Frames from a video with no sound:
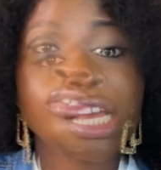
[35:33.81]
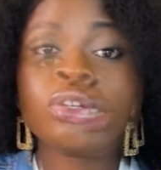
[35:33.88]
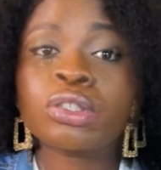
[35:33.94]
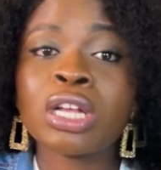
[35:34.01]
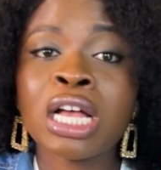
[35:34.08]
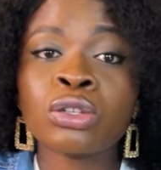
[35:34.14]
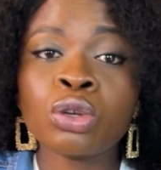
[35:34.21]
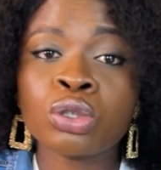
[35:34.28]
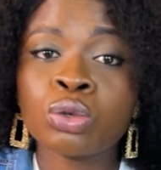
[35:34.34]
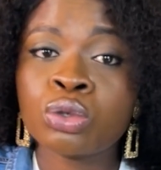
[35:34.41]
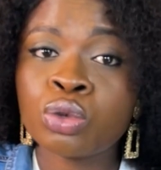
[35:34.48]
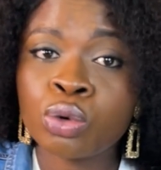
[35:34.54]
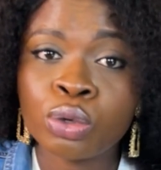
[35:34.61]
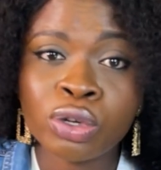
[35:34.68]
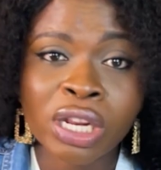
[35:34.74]
The doctor has also
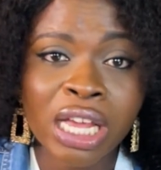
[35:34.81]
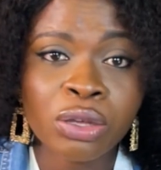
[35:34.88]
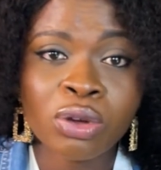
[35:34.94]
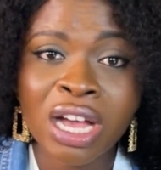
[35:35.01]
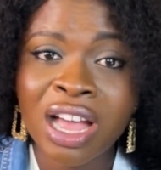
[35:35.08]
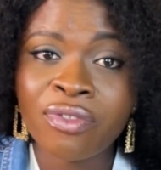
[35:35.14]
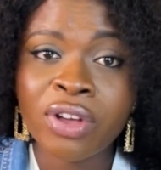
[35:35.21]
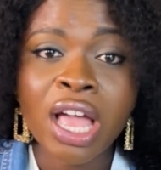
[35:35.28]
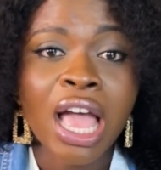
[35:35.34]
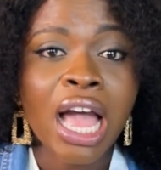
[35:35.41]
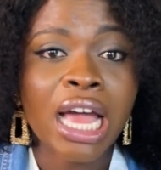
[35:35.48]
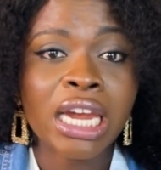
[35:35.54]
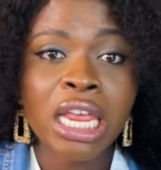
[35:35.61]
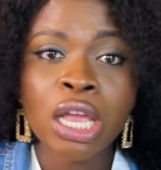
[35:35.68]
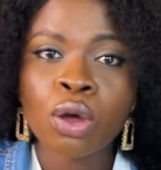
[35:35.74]
told you that you have
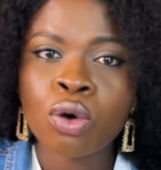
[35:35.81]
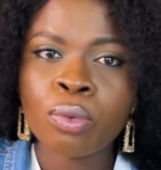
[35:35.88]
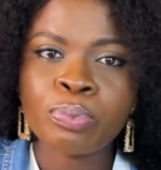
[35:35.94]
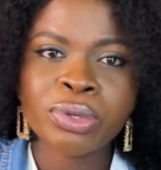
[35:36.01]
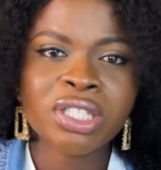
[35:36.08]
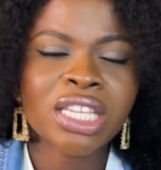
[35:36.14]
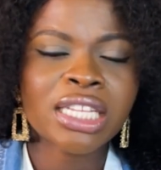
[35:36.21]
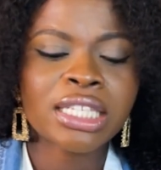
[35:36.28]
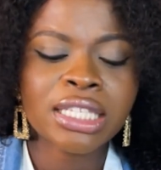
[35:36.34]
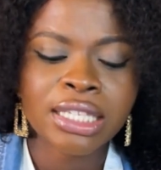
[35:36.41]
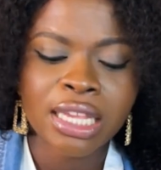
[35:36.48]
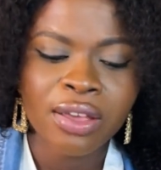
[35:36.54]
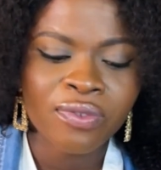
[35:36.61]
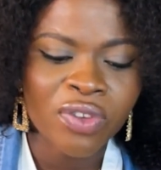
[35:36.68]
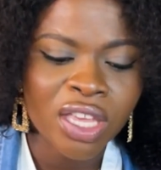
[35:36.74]
an incompetent
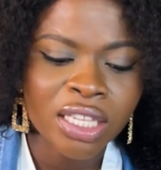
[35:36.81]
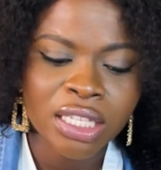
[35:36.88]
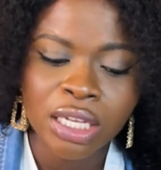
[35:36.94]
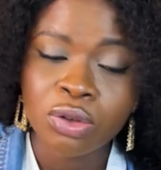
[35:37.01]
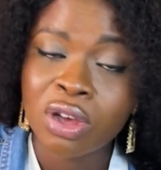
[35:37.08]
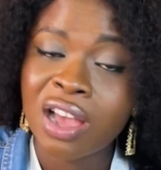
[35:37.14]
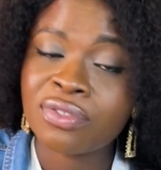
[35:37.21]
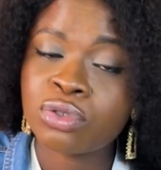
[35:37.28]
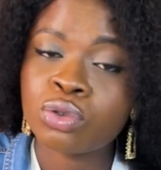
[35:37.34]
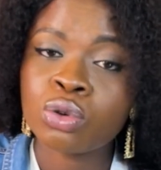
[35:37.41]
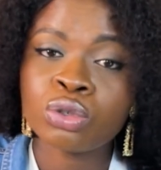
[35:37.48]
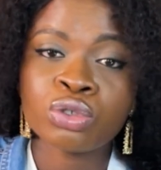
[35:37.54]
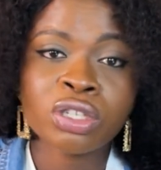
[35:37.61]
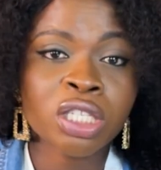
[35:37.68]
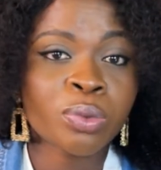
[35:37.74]
cervix and you have to go
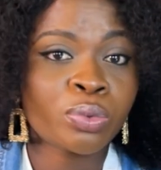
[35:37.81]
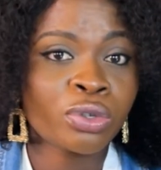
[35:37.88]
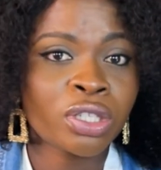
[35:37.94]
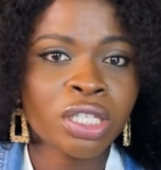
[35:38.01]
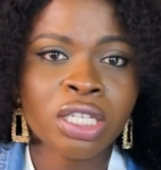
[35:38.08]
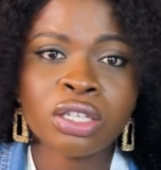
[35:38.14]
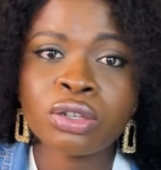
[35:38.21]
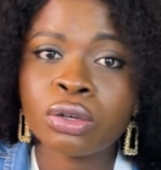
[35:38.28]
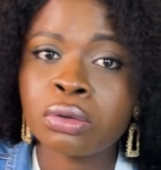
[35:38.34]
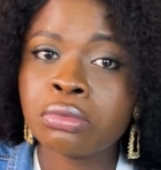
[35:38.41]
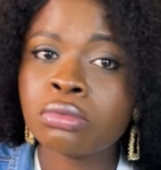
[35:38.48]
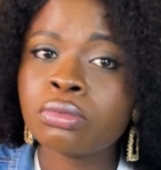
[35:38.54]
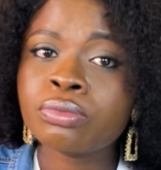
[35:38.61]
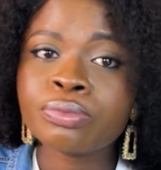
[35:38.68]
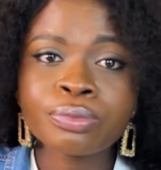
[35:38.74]
through this procedure.
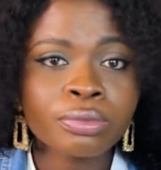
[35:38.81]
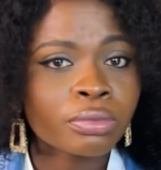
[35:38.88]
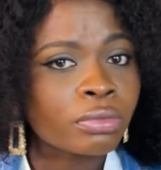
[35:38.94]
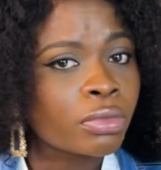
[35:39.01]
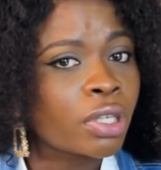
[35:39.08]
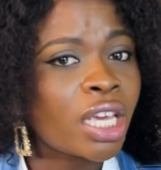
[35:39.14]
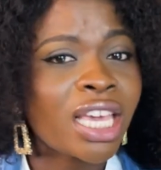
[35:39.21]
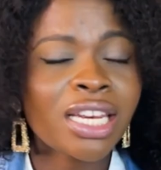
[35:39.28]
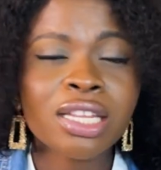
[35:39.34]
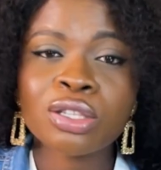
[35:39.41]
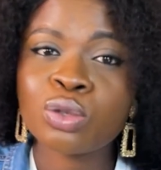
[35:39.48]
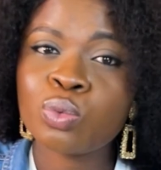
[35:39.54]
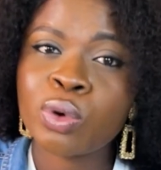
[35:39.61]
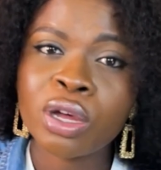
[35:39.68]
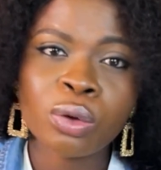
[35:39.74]
It
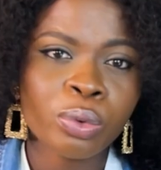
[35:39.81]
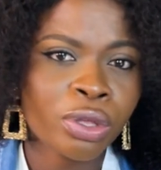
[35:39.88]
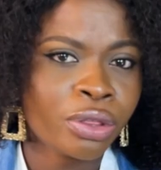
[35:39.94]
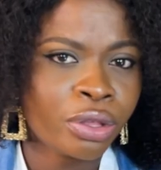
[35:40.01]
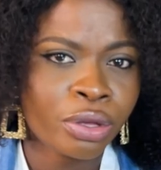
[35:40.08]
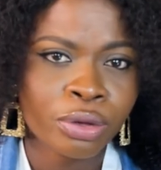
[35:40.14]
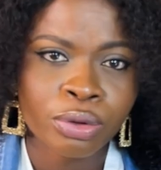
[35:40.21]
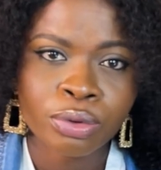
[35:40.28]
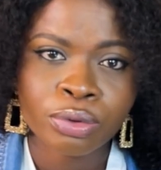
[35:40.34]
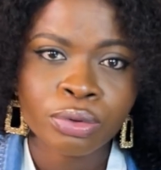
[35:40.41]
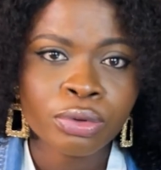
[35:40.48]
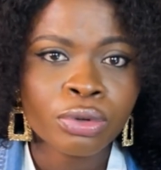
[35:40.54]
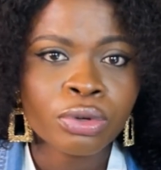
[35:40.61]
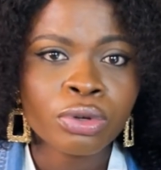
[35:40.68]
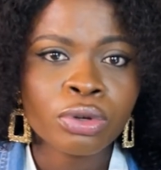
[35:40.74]
is well with you.
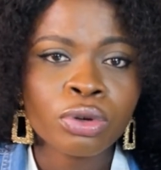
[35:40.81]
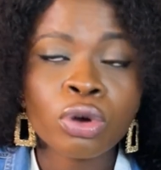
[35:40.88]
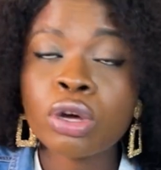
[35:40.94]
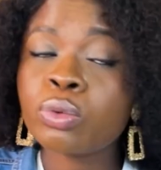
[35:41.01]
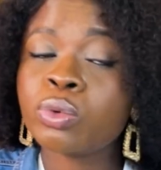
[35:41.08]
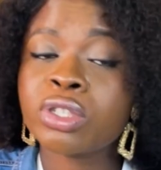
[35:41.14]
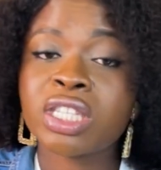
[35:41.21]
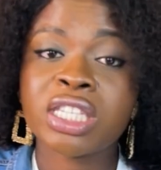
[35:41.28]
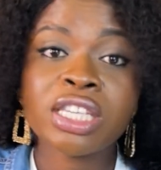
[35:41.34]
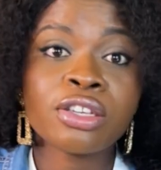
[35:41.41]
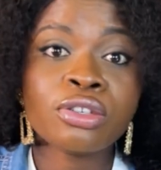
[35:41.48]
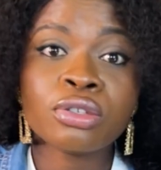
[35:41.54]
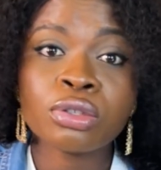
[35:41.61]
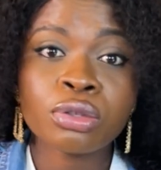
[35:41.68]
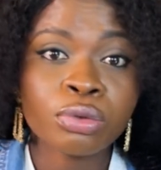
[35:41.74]
God will see
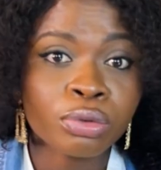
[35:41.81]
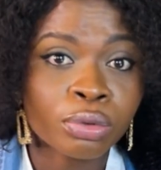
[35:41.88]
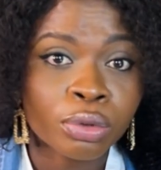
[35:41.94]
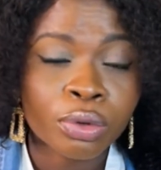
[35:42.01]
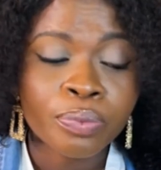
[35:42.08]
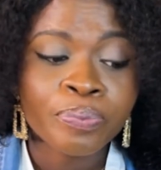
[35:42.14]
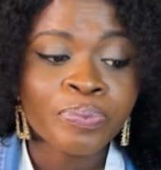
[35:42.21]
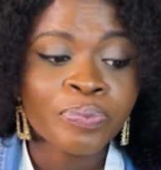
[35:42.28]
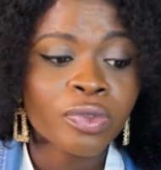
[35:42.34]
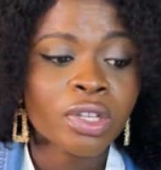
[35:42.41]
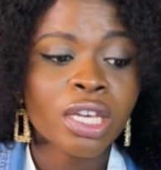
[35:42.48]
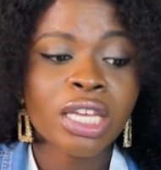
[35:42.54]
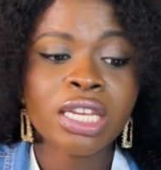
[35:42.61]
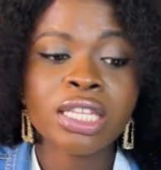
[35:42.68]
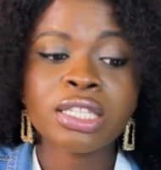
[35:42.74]
you through.
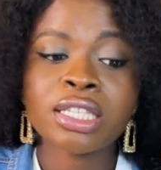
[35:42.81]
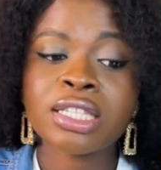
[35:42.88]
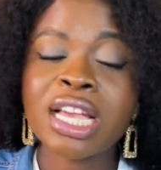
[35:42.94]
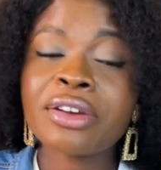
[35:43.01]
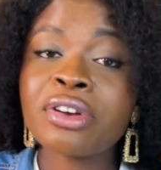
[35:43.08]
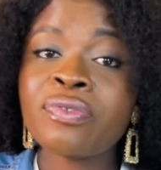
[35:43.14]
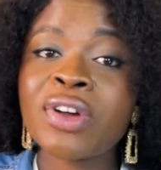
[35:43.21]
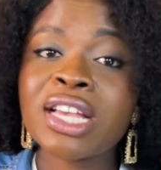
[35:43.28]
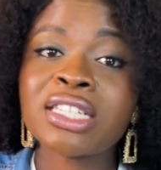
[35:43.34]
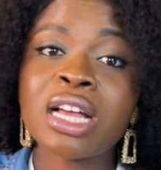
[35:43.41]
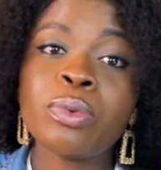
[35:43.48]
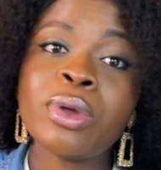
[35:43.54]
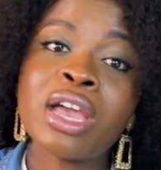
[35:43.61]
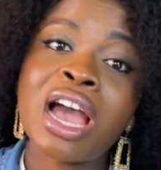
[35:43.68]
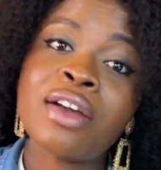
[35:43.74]
It is a sacrifice that
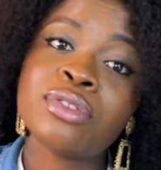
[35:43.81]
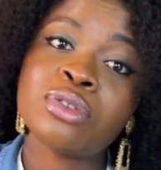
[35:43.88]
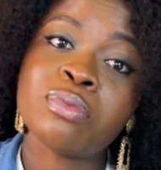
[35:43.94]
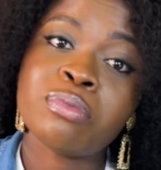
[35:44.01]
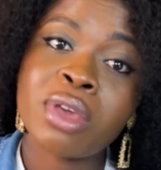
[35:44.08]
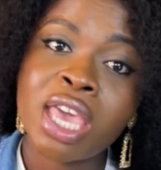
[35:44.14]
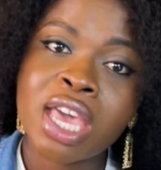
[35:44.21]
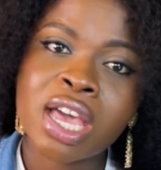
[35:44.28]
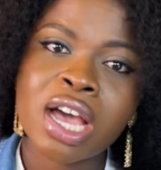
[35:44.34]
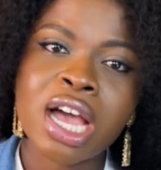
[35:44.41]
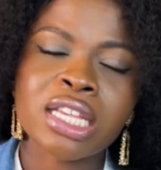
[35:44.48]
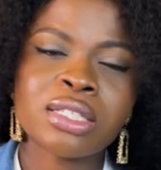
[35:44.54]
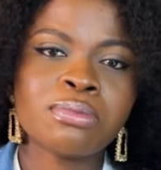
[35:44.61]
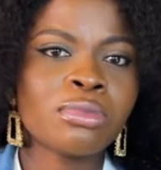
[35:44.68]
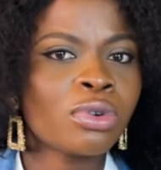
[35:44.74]
we have to make
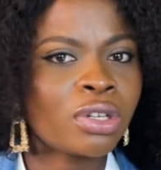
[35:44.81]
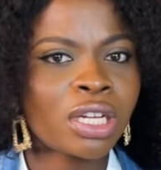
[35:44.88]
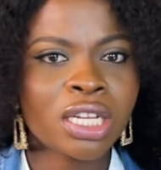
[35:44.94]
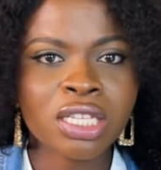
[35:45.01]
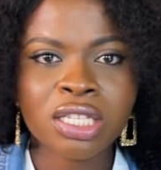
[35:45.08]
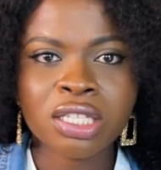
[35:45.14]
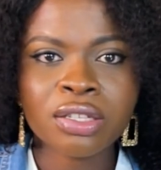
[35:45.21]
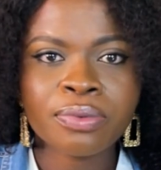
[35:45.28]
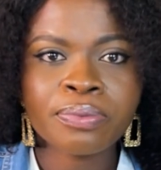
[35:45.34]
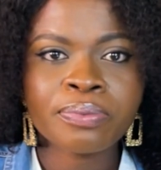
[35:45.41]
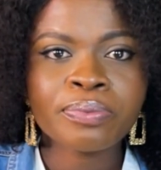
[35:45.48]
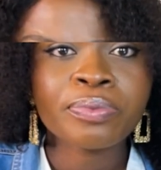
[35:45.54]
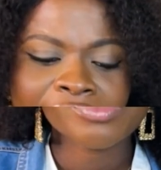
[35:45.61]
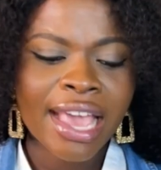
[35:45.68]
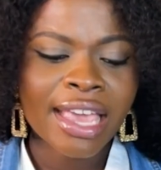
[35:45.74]
as mothers.
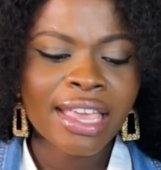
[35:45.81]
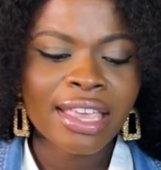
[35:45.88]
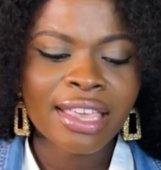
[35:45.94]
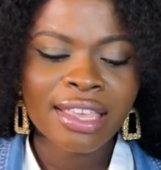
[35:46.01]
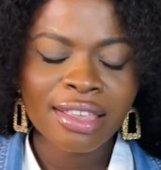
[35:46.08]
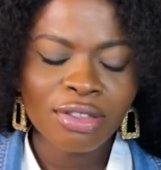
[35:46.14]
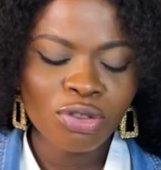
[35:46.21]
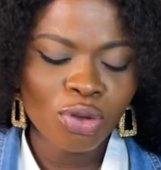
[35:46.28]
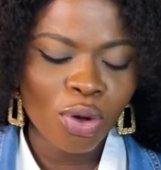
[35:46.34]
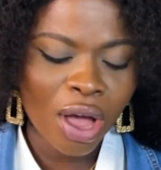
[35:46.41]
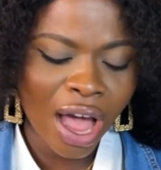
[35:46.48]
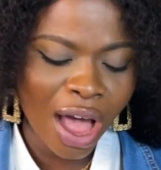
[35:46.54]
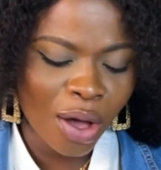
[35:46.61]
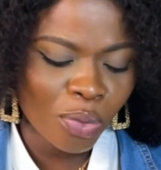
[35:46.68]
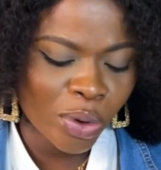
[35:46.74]
I know
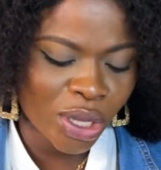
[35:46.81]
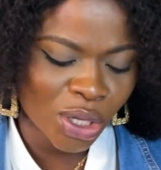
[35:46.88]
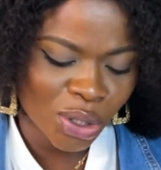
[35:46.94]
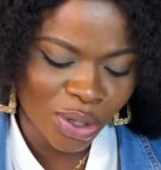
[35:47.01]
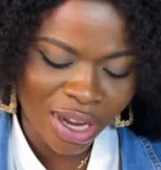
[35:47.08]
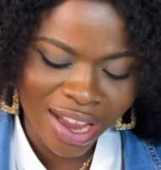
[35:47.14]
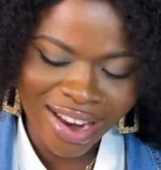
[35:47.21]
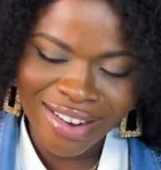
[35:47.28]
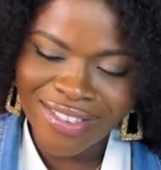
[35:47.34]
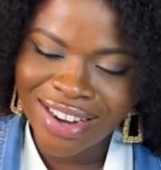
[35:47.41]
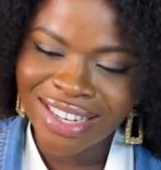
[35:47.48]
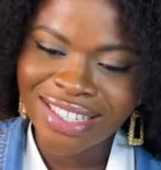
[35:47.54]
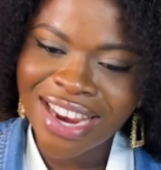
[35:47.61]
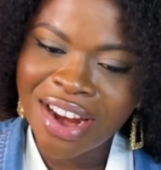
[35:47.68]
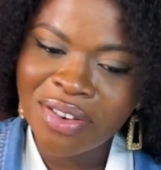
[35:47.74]
how we used to carry
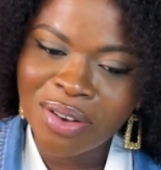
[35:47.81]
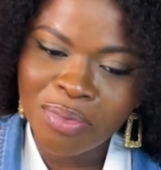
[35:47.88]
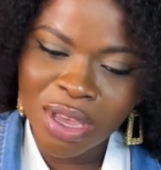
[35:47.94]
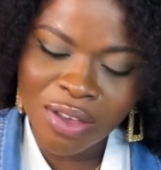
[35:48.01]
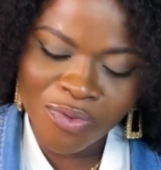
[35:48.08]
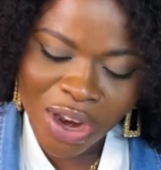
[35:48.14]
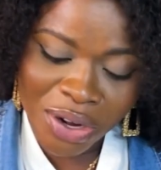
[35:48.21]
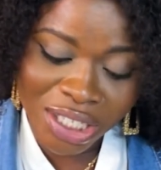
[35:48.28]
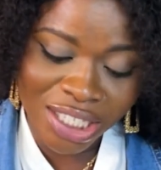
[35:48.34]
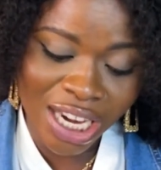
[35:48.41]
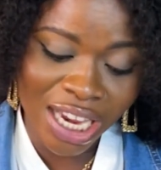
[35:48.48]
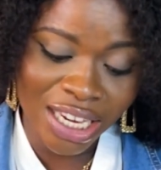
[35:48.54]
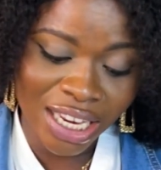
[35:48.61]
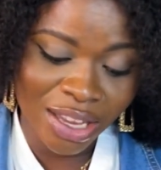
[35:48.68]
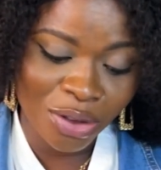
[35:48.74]
Jeremy, very
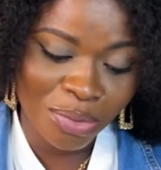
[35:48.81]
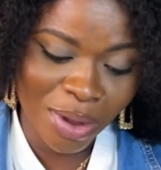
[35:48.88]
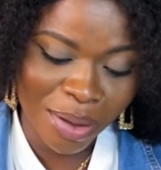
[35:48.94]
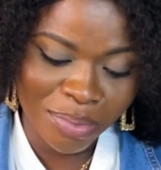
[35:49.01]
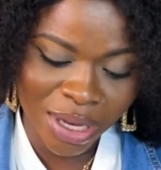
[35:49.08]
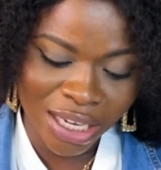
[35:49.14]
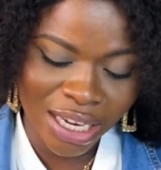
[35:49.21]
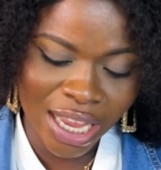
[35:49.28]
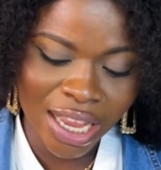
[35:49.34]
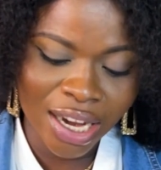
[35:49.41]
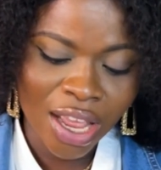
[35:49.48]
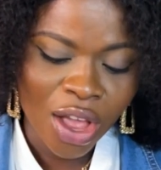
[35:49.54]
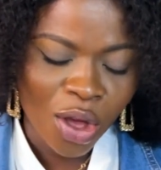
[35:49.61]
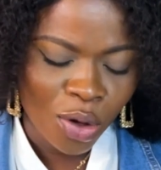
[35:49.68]
tiny human being then.